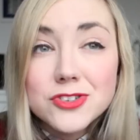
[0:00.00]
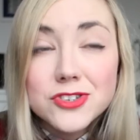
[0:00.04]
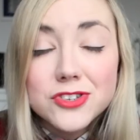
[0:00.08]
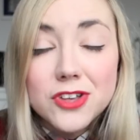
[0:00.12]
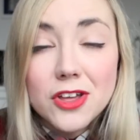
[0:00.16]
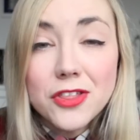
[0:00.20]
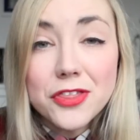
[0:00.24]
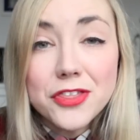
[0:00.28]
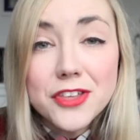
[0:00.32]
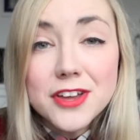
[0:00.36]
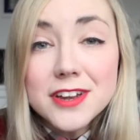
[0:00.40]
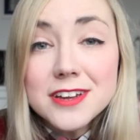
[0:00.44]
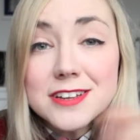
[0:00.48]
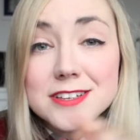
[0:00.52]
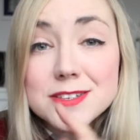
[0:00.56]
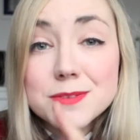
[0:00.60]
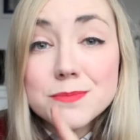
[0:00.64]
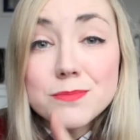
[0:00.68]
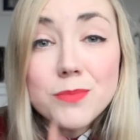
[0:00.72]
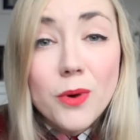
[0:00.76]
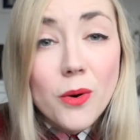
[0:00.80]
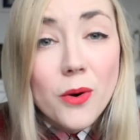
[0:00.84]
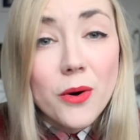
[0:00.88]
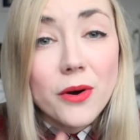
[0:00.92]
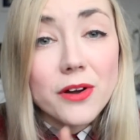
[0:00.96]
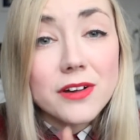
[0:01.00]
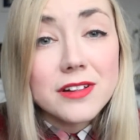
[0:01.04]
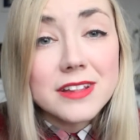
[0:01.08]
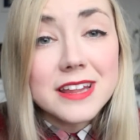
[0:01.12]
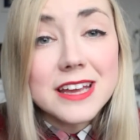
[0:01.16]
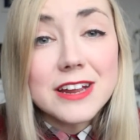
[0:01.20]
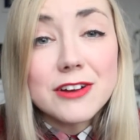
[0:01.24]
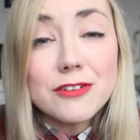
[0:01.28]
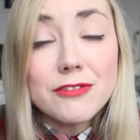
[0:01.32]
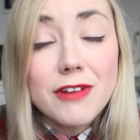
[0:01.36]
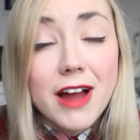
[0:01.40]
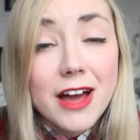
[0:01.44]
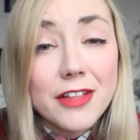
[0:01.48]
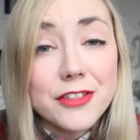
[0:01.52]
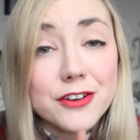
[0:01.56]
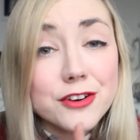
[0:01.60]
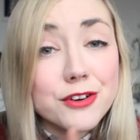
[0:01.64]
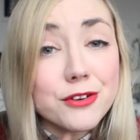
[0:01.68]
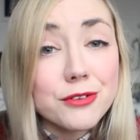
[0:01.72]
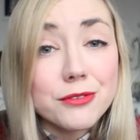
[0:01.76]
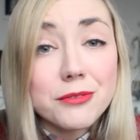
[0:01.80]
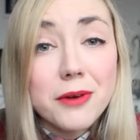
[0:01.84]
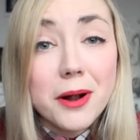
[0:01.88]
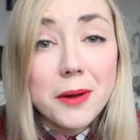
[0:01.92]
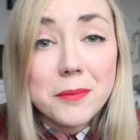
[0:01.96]
Something is morally rather
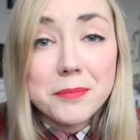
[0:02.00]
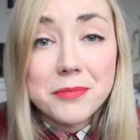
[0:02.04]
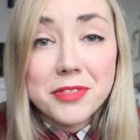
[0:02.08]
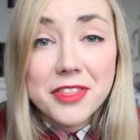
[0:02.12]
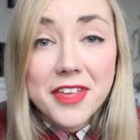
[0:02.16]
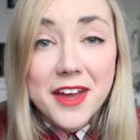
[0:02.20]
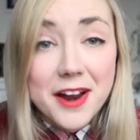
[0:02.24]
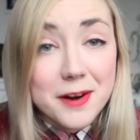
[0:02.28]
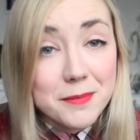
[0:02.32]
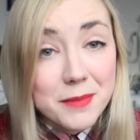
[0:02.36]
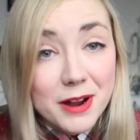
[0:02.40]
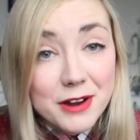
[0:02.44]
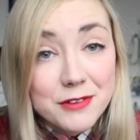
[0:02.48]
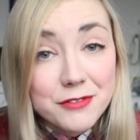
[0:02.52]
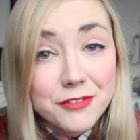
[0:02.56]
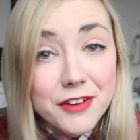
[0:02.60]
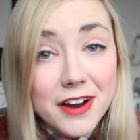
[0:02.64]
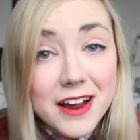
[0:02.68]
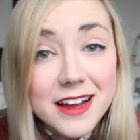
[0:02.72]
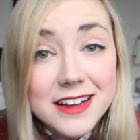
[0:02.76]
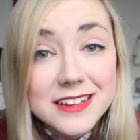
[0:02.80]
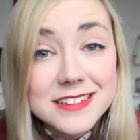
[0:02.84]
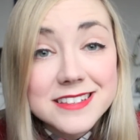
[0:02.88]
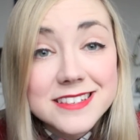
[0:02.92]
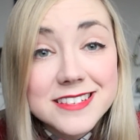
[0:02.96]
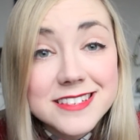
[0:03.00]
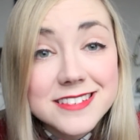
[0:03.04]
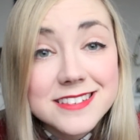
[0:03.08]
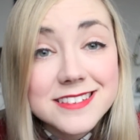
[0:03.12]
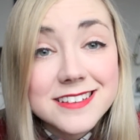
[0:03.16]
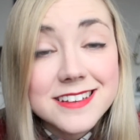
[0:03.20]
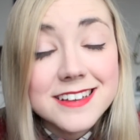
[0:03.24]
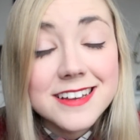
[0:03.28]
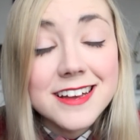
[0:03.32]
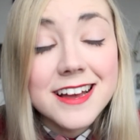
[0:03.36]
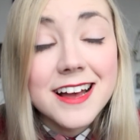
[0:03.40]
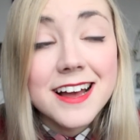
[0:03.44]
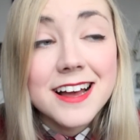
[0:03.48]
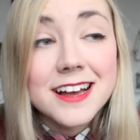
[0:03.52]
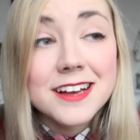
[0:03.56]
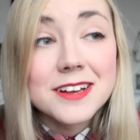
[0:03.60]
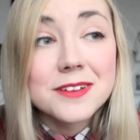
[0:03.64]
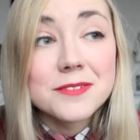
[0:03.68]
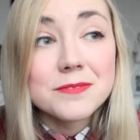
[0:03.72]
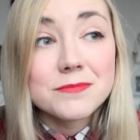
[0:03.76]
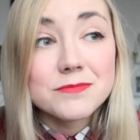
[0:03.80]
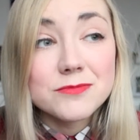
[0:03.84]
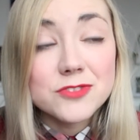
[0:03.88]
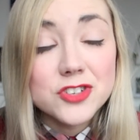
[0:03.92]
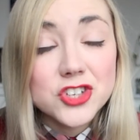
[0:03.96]
corrupt there, my friends.
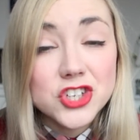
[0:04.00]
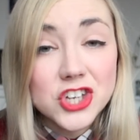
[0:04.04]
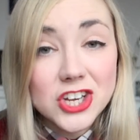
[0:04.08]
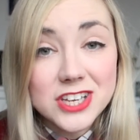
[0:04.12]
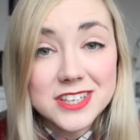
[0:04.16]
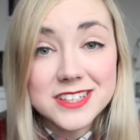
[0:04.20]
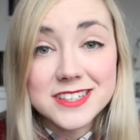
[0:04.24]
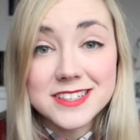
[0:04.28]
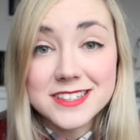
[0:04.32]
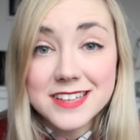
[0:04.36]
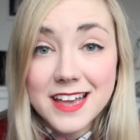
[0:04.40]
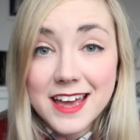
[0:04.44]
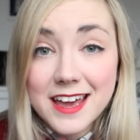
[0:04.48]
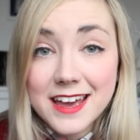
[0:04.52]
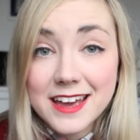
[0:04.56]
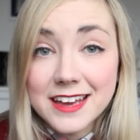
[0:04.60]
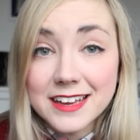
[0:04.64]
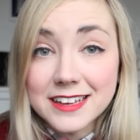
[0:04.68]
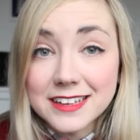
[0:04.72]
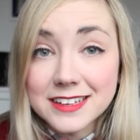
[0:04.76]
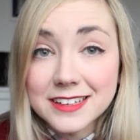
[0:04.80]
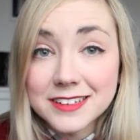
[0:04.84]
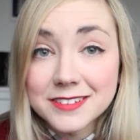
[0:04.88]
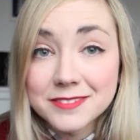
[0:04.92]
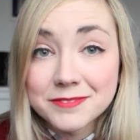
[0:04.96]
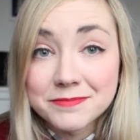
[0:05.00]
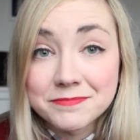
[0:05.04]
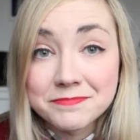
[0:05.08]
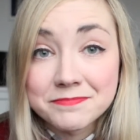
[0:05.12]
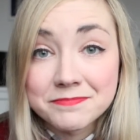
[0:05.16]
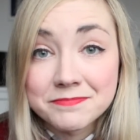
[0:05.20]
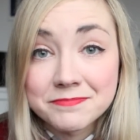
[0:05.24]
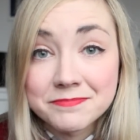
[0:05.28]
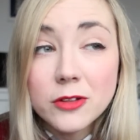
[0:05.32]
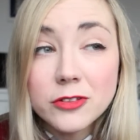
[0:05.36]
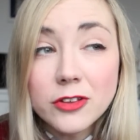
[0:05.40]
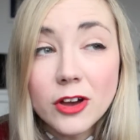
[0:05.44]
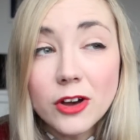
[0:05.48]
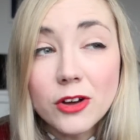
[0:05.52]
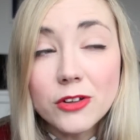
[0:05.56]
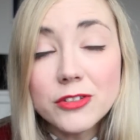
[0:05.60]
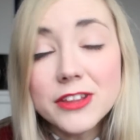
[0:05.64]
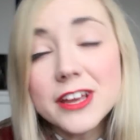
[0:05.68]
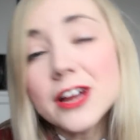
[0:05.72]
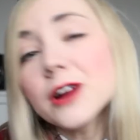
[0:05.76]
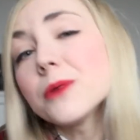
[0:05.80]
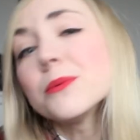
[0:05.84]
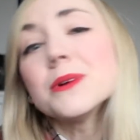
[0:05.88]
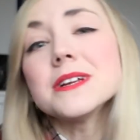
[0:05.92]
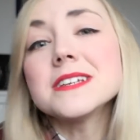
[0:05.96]
Just saying. Not
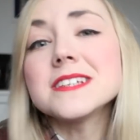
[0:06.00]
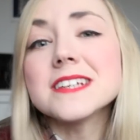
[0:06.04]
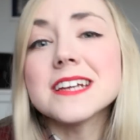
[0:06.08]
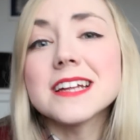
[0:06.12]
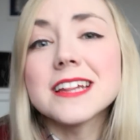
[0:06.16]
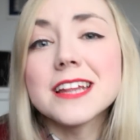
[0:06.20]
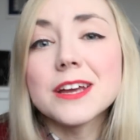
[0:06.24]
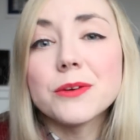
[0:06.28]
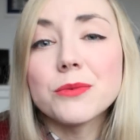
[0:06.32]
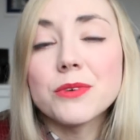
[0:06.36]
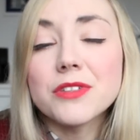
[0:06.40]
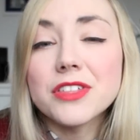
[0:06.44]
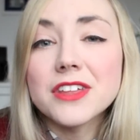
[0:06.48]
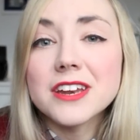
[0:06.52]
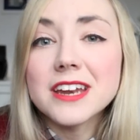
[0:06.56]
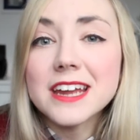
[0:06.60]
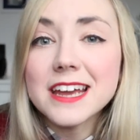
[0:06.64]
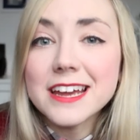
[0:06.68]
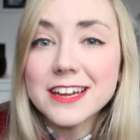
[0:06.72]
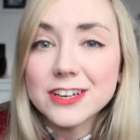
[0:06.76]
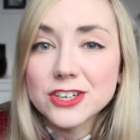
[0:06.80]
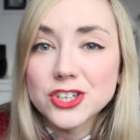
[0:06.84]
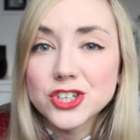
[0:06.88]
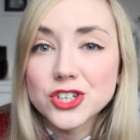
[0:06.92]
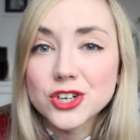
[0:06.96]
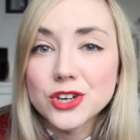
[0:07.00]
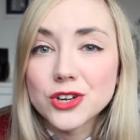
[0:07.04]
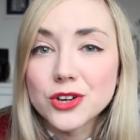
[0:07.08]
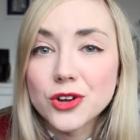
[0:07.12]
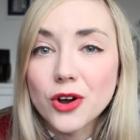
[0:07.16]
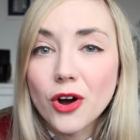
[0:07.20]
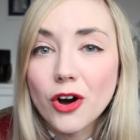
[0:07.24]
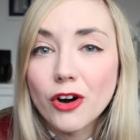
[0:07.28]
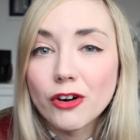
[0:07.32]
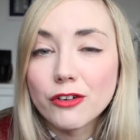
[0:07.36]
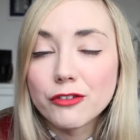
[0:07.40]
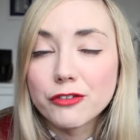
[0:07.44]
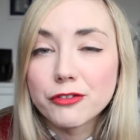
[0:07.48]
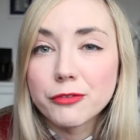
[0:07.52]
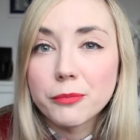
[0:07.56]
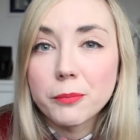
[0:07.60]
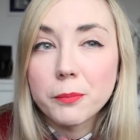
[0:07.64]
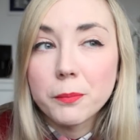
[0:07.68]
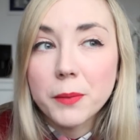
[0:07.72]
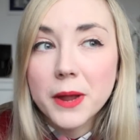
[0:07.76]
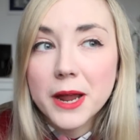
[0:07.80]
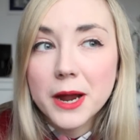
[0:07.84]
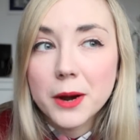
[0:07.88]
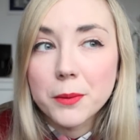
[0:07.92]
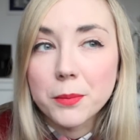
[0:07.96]
only are we dealing with an issue of
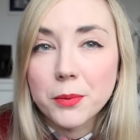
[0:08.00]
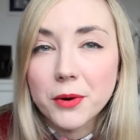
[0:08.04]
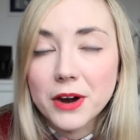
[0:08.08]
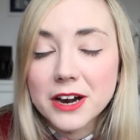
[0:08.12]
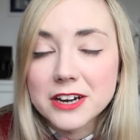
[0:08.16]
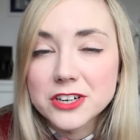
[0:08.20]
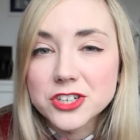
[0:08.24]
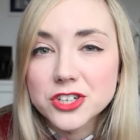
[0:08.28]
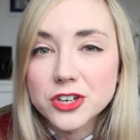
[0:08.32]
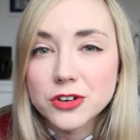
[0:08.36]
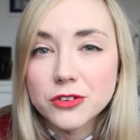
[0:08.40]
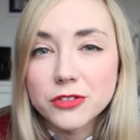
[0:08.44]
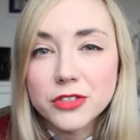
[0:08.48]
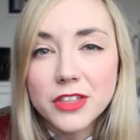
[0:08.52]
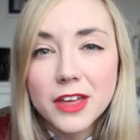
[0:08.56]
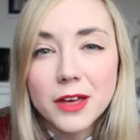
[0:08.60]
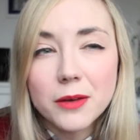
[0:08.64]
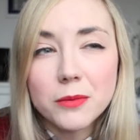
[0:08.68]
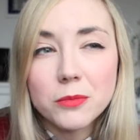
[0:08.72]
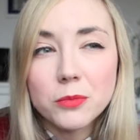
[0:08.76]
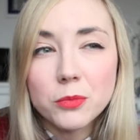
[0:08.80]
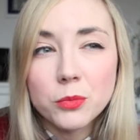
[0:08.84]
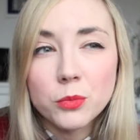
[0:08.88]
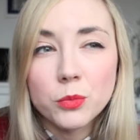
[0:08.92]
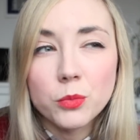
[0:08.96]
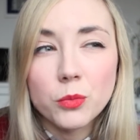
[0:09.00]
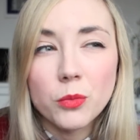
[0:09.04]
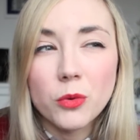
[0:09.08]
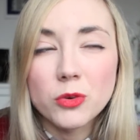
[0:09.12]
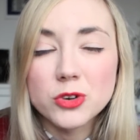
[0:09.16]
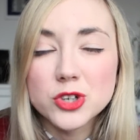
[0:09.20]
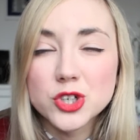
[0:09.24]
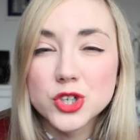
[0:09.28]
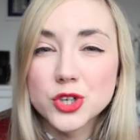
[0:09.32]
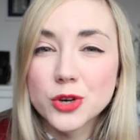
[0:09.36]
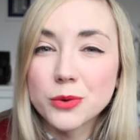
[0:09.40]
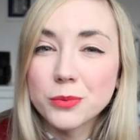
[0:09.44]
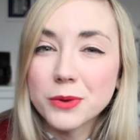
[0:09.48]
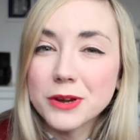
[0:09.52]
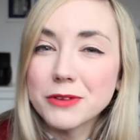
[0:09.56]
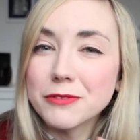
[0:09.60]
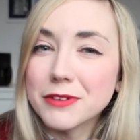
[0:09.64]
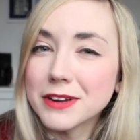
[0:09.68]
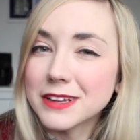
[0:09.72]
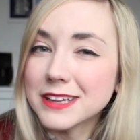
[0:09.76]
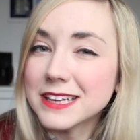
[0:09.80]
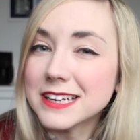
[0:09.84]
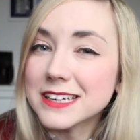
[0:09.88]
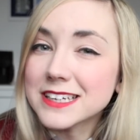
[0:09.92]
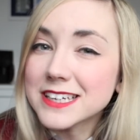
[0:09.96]
peer pressure, that should we
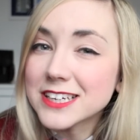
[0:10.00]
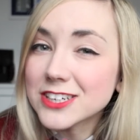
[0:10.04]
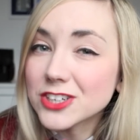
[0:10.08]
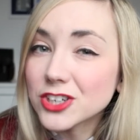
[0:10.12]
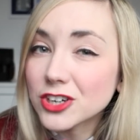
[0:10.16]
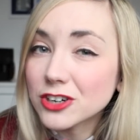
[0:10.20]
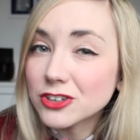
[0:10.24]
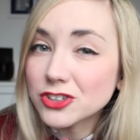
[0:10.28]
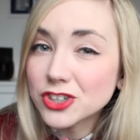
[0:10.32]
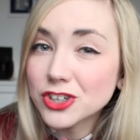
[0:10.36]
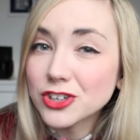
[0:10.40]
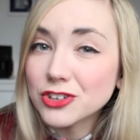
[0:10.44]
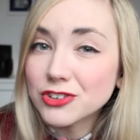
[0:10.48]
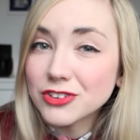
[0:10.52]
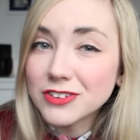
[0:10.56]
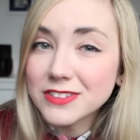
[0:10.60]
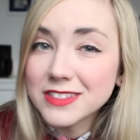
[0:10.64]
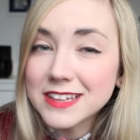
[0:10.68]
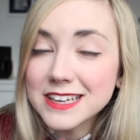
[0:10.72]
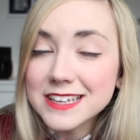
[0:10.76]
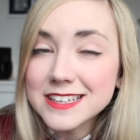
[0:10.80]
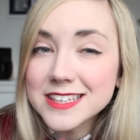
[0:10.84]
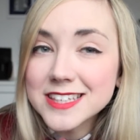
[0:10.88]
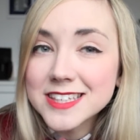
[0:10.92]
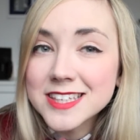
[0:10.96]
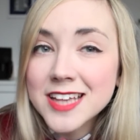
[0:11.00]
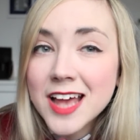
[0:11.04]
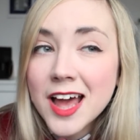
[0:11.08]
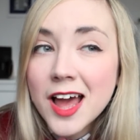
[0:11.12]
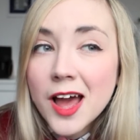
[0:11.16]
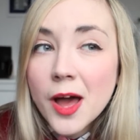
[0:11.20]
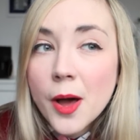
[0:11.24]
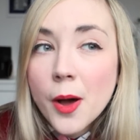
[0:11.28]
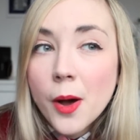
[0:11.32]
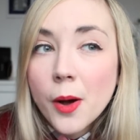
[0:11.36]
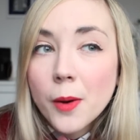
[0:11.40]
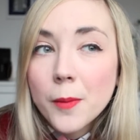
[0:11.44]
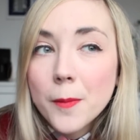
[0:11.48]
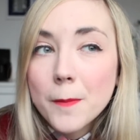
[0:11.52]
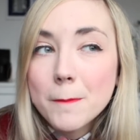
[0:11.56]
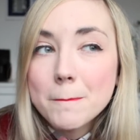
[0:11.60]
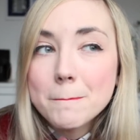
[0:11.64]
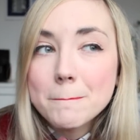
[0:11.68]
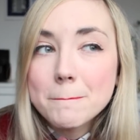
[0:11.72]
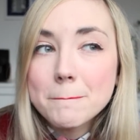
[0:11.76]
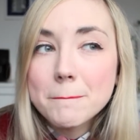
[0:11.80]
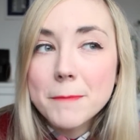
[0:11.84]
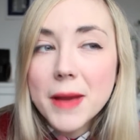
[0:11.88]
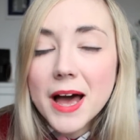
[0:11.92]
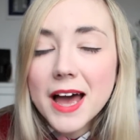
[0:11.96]
really teach our children this?
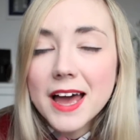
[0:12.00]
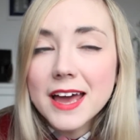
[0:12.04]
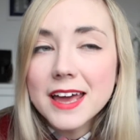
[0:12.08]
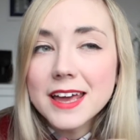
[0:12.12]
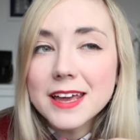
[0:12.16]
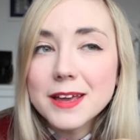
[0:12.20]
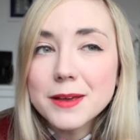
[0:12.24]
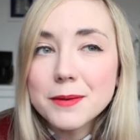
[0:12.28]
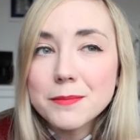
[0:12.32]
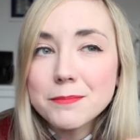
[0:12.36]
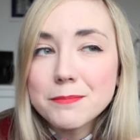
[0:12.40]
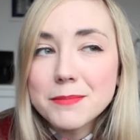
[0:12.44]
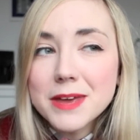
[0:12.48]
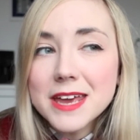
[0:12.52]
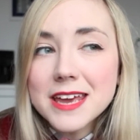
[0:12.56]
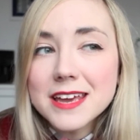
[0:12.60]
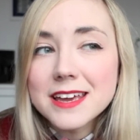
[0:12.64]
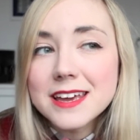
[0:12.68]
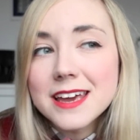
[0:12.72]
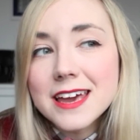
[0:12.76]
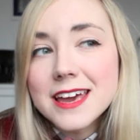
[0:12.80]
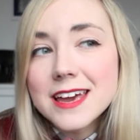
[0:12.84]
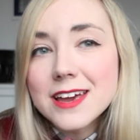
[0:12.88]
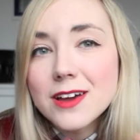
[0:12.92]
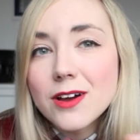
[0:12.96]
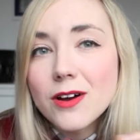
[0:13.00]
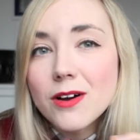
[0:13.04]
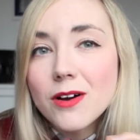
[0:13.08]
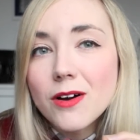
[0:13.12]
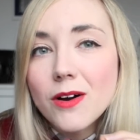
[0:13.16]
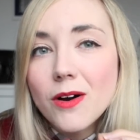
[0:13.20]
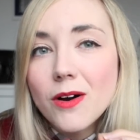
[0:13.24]
By making